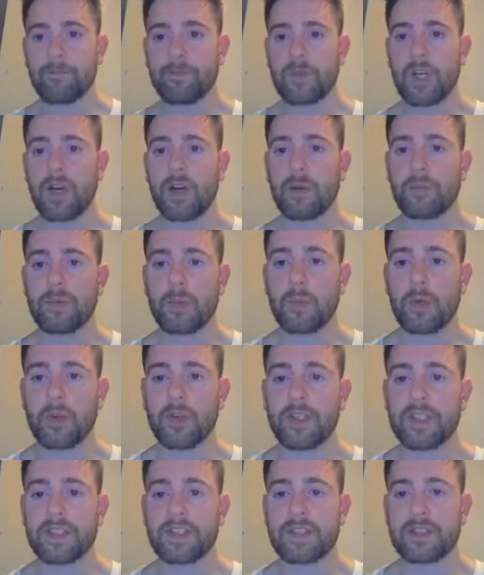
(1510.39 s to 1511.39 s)
Promoted
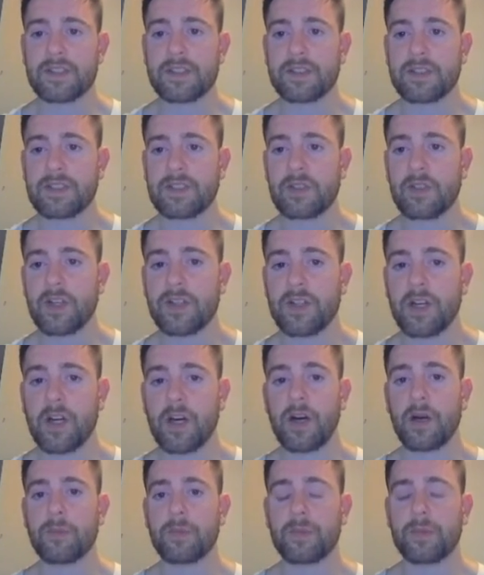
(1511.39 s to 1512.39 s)
listings is still on the
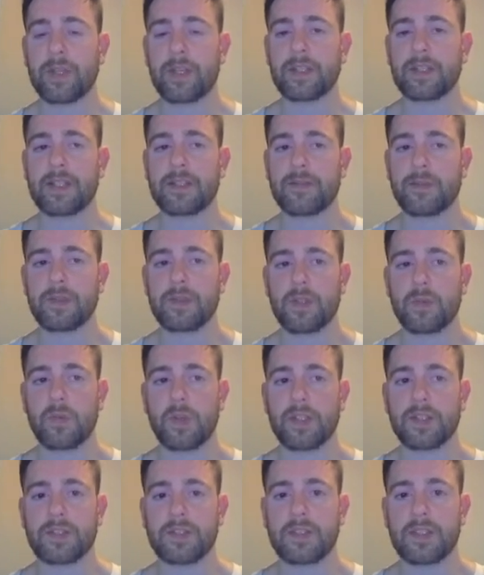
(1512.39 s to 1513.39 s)
up. Like, that's what you
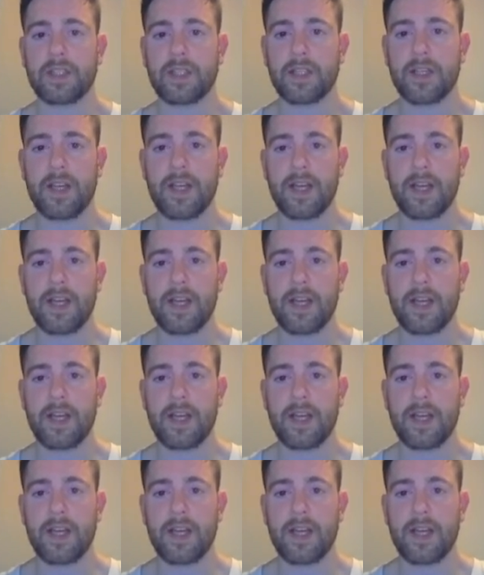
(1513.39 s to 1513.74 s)
want to see.